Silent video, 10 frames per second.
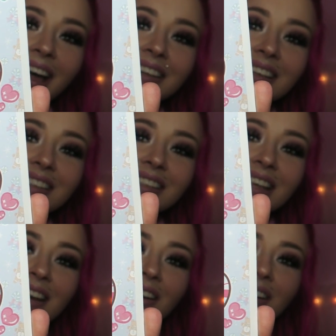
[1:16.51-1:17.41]
at this
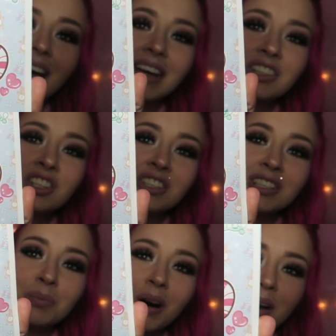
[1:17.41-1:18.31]
little like
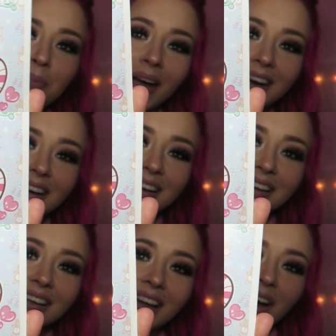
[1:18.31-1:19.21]
gingerbread
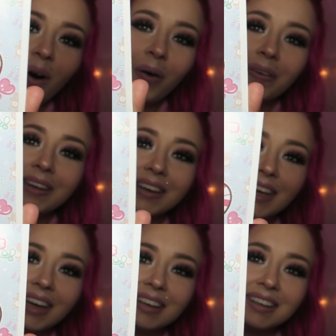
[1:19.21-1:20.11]
bear holding a
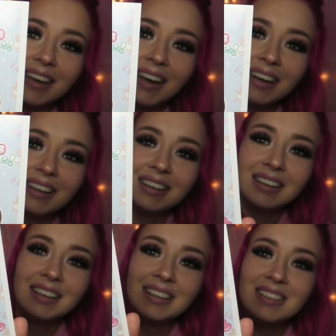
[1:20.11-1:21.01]
candy cane.
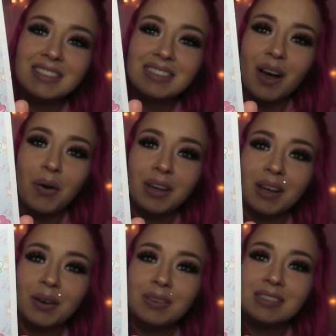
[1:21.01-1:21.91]
So
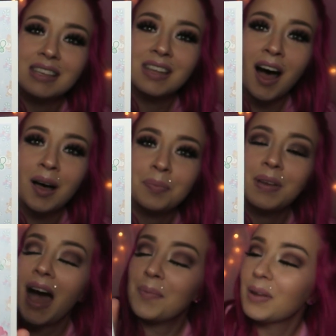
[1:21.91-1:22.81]
cute. Says,
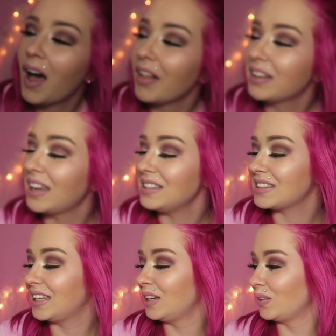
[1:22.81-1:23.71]
happy holidays,
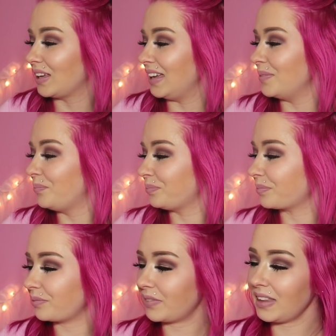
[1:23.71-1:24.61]
cutie.
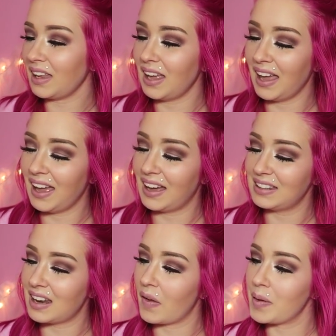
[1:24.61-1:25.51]

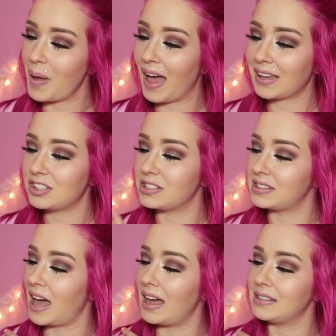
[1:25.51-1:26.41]
And then on the back, it
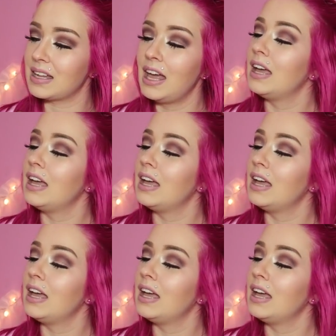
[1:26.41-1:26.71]
just says,